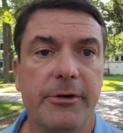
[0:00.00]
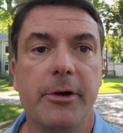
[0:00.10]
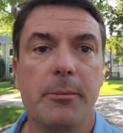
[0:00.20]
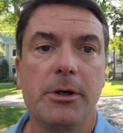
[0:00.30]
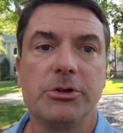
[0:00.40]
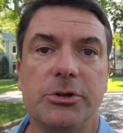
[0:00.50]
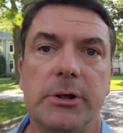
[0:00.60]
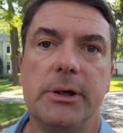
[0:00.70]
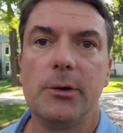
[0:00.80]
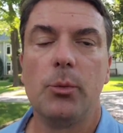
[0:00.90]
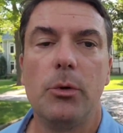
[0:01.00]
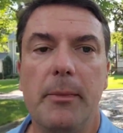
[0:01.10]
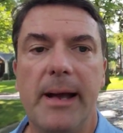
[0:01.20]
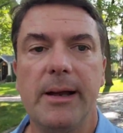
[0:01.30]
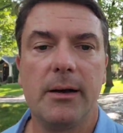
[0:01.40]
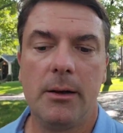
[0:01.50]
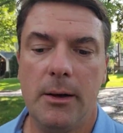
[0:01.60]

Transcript: very much in Wilmette,